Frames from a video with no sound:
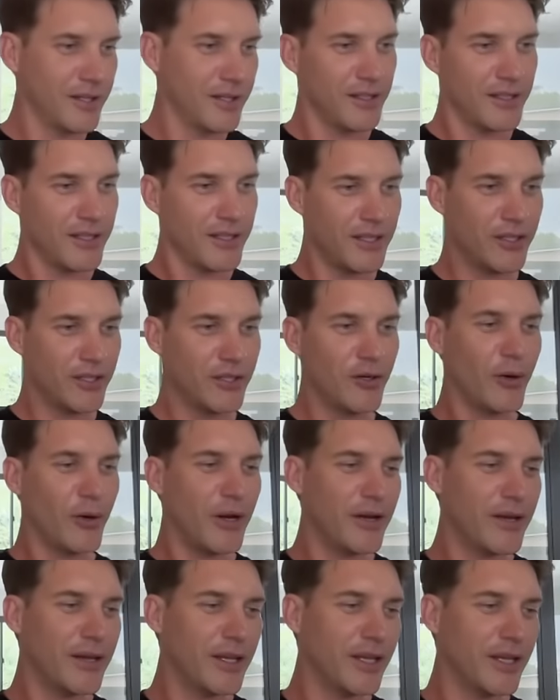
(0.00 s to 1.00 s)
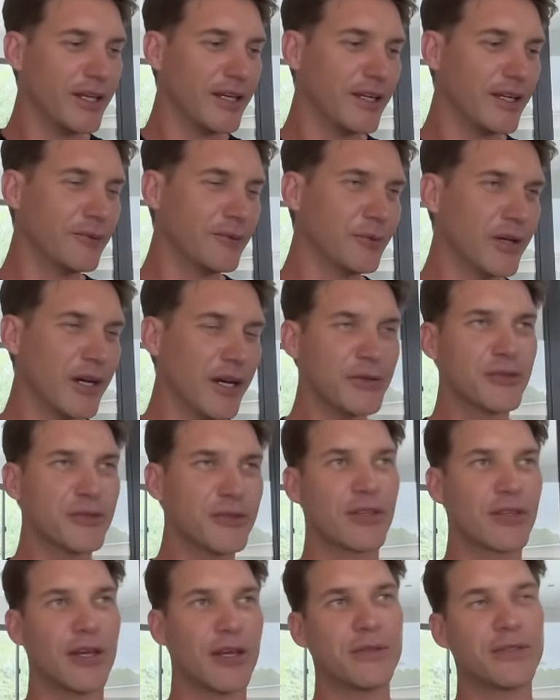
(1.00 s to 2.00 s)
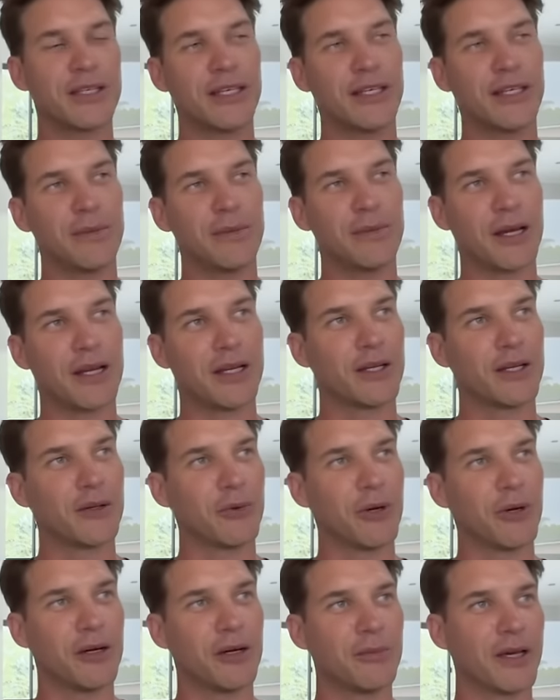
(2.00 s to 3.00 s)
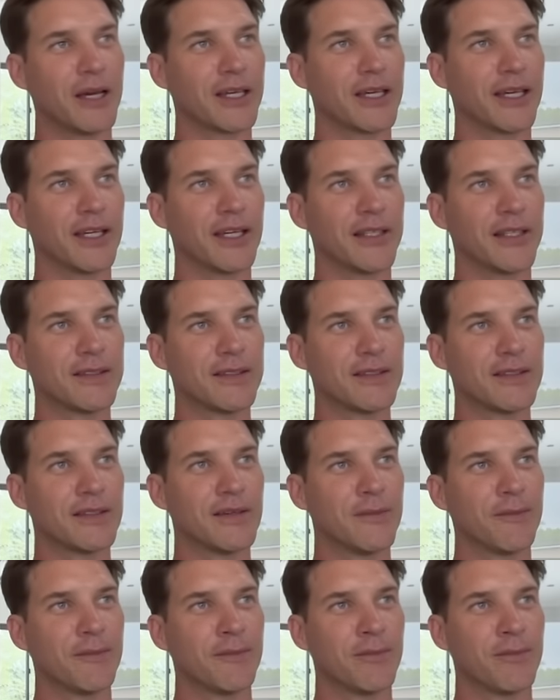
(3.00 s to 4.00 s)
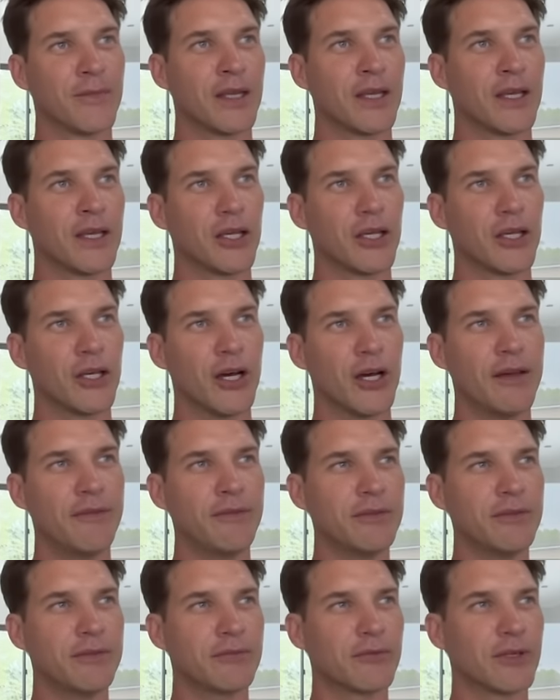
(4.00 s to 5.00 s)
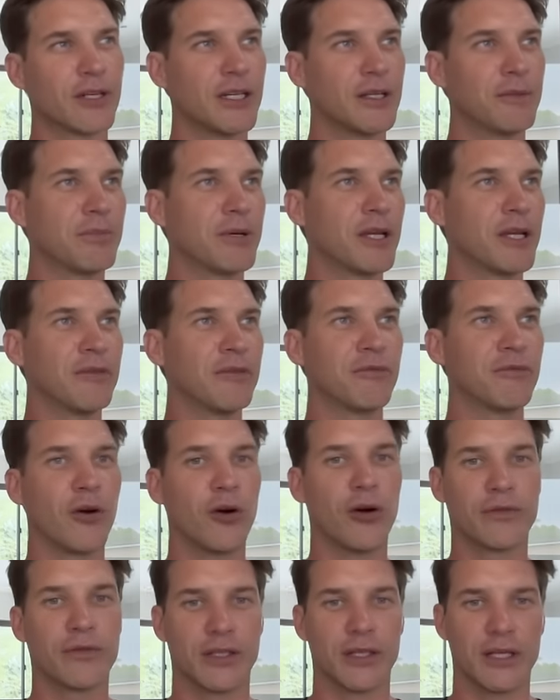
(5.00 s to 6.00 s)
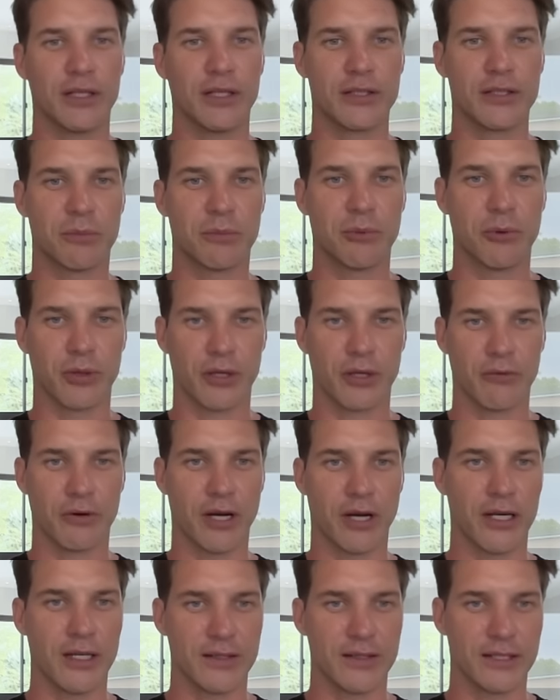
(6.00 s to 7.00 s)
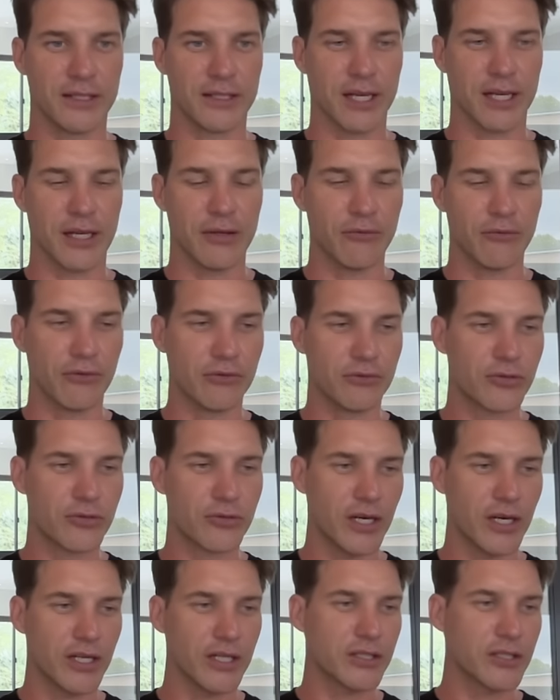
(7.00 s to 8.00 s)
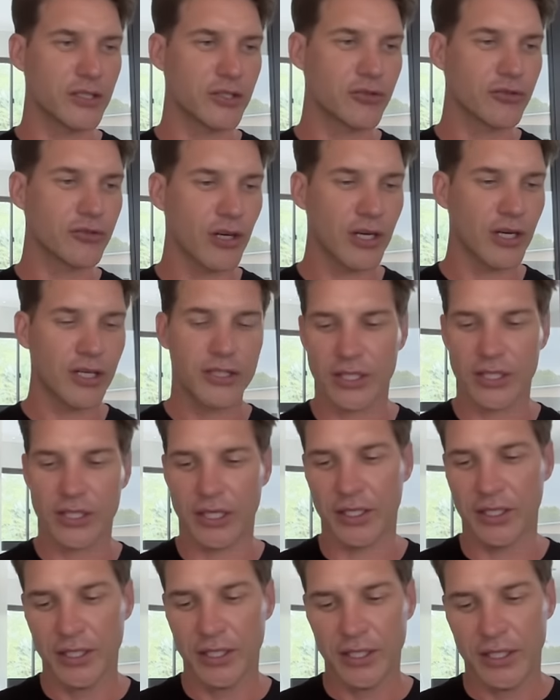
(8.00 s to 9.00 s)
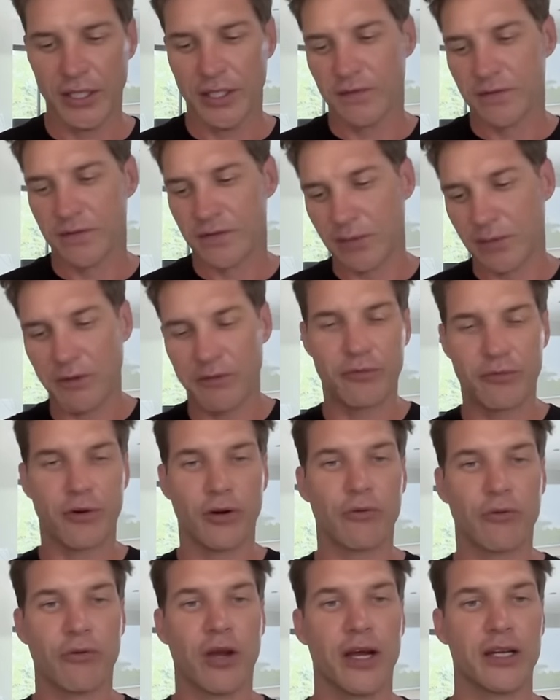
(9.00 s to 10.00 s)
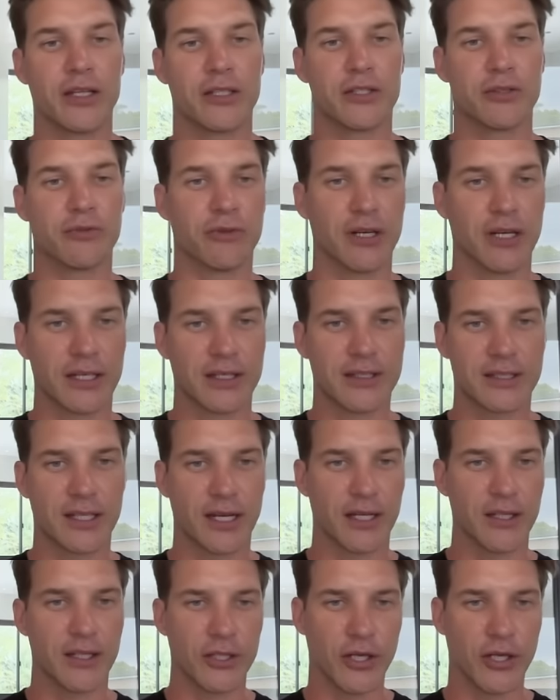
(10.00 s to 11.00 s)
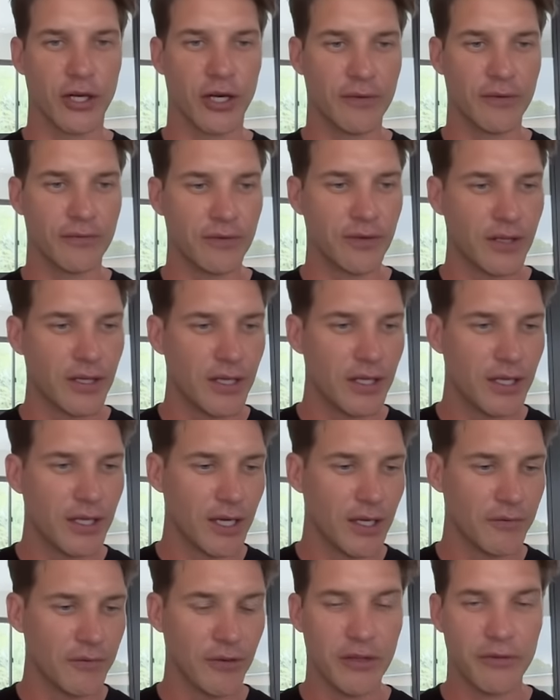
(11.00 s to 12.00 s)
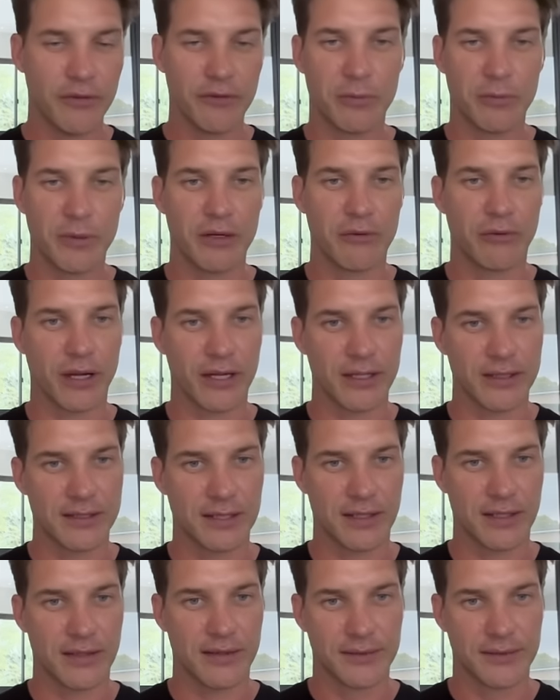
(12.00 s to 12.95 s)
you know, I we, I was I was thinking about it a while back, and it's you know I haven't really been involved in, in supporting riders and and trying to structure uh, something for a rider to really excel in. You know, I've I've only ever been a racer.